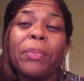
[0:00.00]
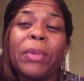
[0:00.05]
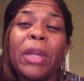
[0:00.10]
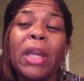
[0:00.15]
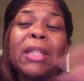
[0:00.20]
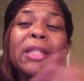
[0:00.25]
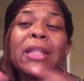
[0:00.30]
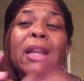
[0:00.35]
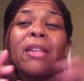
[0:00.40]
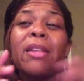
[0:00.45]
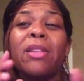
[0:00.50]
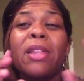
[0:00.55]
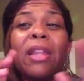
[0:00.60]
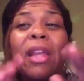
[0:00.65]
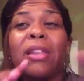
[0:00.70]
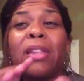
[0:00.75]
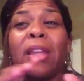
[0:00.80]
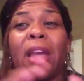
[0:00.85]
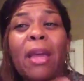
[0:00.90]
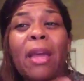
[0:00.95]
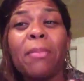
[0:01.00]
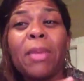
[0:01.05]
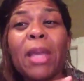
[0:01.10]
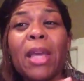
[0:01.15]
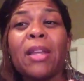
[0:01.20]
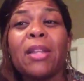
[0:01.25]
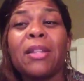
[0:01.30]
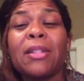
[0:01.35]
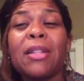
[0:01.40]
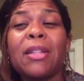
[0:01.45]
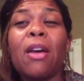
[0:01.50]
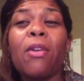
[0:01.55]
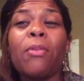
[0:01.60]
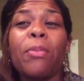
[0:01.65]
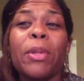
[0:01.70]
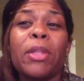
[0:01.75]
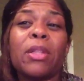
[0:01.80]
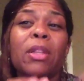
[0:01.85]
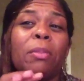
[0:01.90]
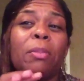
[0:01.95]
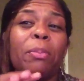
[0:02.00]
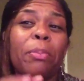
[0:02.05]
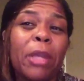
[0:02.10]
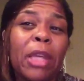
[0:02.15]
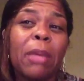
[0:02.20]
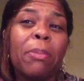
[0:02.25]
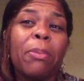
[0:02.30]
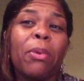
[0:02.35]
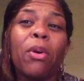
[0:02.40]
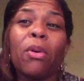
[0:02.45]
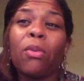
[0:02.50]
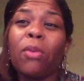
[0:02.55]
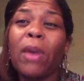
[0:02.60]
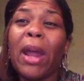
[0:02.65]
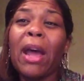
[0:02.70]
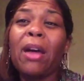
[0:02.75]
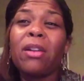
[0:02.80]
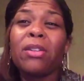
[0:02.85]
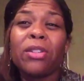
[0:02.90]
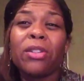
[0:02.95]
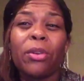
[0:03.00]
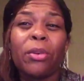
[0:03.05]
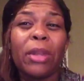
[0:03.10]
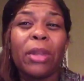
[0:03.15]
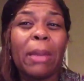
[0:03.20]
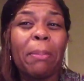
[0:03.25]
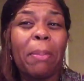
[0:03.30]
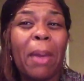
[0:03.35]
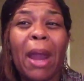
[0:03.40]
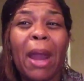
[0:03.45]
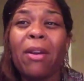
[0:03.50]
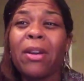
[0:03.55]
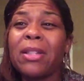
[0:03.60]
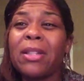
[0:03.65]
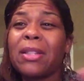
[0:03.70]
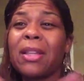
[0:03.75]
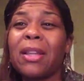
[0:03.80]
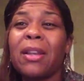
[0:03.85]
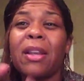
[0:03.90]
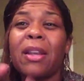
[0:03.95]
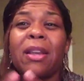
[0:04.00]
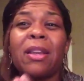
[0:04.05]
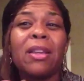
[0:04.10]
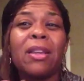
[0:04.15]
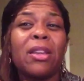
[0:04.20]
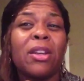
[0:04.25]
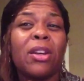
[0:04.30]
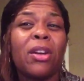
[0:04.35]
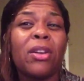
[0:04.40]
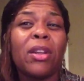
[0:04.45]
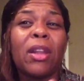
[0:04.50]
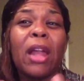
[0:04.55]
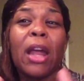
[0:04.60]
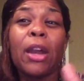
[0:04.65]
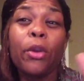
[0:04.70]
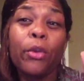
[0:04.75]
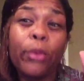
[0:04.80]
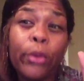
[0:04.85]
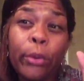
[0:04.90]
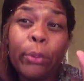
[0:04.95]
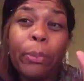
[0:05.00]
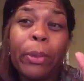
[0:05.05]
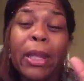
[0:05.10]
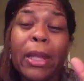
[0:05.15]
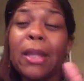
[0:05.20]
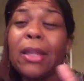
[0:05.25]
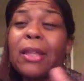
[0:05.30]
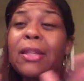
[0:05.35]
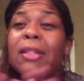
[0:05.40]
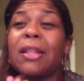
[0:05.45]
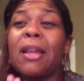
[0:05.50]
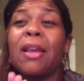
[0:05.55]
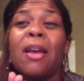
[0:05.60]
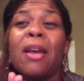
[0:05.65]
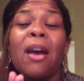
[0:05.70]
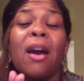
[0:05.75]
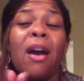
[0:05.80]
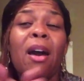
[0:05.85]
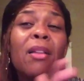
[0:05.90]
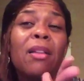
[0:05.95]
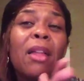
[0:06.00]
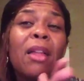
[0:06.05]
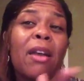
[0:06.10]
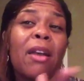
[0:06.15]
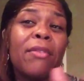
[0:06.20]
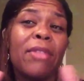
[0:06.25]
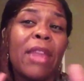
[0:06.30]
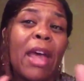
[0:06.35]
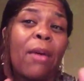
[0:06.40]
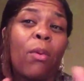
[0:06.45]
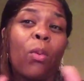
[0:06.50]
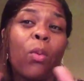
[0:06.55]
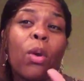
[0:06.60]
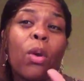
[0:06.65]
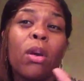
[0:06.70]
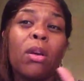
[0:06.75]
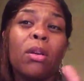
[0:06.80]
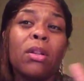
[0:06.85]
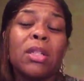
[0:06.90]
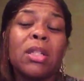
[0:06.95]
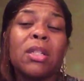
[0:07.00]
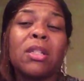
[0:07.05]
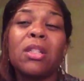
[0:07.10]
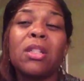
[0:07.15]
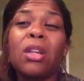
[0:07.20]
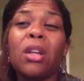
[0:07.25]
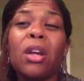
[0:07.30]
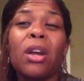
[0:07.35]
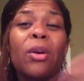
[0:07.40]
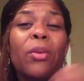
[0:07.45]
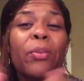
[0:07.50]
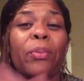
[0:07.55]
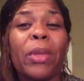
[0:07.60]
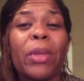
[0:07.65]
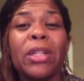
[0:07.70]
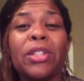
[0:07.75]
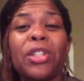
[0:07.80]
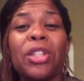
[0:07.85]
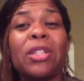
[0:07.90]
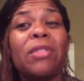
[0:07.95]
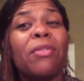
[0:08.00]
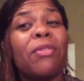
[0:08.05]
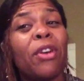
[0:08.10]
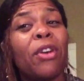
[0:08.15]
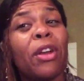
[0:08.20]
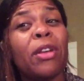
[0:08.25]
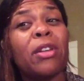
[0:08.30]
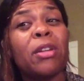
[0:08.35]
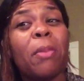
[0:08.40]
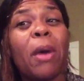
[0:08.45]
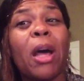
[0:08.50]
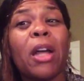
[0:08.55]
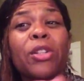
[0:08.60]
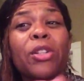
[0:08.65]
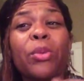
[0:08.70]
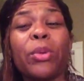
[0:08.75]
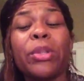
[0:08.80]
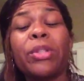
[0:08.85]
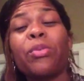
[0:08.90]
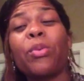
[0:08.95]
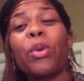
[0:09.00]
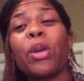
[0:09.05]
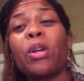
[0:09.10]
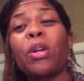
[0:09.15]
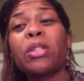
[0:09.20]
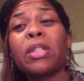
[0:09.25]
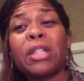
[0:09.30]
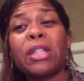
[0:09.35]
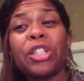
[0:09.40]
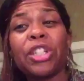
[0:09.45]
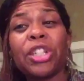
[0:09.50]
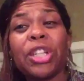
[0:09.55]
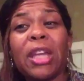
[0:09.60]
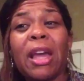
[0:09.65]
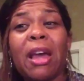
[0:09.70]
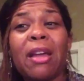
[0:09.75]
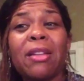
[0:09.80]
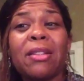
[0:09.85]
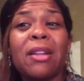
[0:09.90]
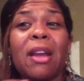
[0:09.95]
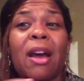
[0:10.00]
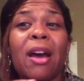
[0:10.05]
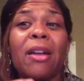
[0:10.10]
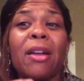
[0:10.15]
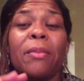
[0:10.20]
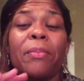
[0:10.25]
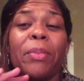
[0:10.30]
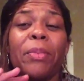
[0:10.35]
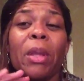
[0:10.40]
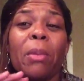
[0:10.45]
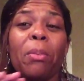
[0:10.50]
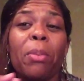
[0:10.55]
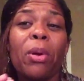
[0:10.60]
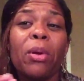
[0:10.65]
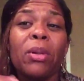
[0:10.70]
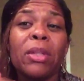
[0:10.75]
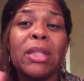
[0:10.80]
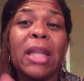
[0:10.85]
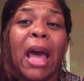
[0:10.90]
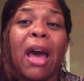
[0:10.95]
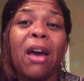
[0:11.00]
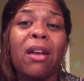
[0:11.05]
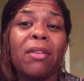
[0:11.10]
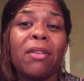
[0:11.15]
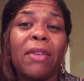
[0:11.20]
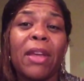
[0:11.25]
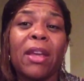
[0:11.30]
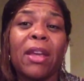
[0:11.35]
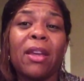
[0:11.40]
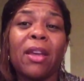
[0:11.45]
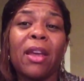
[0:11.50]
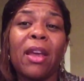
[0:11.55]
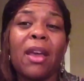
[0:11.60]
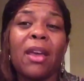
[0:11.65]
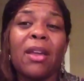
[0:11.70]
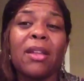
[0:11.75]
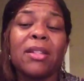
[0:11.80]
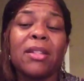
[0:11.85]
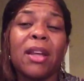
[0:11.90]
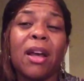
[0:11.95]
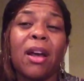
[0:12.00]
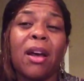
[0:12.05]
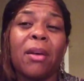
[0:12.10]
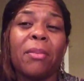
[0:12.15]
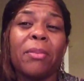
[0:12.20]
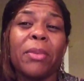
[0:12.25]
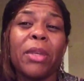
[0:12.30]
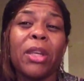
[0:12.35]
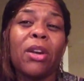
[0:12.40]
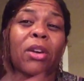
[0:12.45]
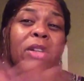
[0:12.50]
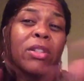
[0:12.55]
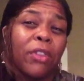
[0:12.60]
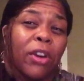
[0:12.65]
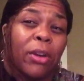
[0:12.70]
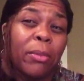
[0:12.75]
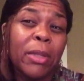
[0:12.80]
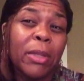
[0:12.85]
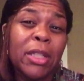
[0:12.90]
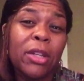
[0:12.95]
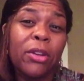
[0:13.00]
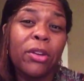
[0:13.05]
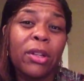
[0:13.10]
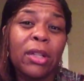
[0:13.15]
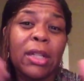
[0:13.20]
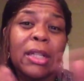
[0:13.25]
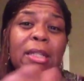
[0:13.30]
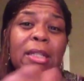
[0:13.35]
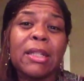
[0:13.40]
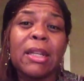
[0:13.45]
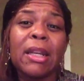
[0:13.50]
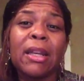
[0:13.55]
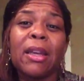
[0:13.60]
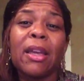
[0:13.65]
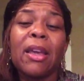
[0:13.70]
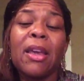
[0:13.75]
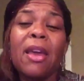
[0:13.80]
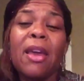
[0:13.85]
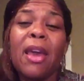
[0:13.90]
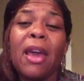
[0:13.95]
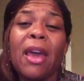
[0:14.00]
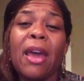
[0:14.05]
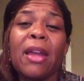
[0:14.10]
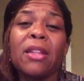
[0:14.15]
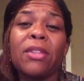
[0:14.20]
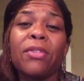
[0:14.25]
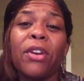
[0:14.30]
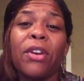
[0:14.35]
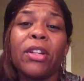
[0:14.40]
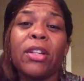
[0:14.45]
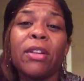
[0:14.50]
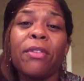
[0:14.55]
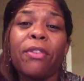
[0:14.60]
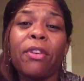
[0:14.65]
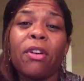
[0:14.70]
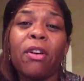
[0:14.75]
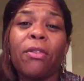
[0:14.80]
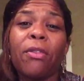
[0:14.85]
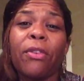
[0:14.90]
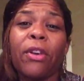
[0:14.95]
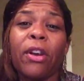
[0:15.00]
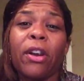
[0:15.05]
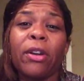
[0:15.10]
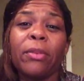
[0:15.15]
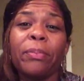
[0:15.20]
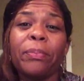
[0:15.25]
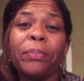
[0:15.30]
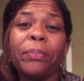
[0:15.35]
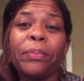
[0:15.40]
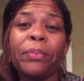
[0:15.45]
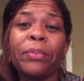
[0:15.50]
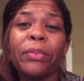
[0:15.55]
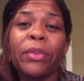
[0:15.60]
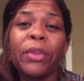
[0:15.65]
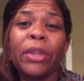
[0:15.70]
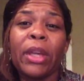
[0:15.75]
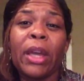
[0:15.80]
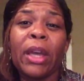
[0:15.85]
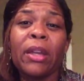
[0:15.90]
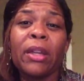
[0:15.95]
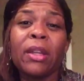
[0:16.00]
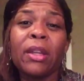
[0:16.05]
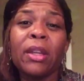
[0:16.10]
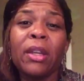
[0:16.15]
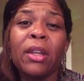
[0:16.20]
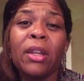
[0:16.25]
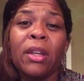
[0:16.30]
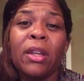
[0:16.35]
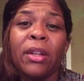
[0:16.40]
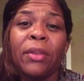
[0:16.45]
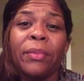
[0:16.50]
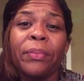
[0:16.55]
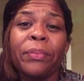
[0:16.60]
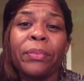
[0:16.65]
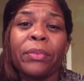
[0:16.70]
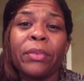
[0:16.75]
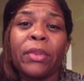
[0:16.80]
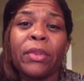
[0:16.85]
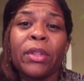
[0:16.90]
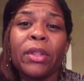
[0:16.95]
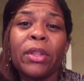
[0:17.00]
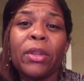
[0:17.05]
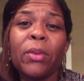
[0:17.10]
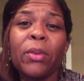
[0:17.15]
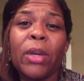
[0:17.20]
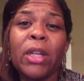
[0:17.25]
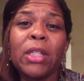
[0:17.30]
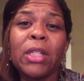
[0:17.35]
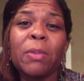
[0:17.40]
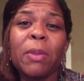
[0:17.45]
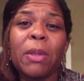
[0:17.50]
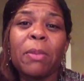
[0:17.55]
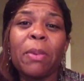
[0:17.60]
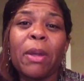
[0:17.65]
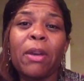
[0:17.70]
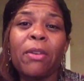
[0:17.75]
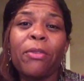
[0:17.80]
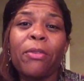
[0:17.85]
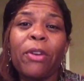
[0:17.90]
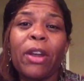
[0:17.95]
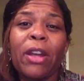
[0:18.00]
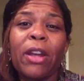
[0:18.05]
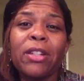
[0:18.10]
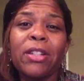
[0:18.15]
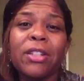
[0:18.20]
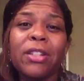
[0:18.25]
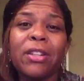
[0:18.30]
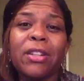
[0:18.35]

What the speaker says: It's not the NBA itself, but the people around are like parasitic, a lot of groupies, a lot of that world is, it's just a very debaucherous world. And she has not pulled out of it. And, it's very materialistic and it's very difficult for her. Okay. You want to speak better French?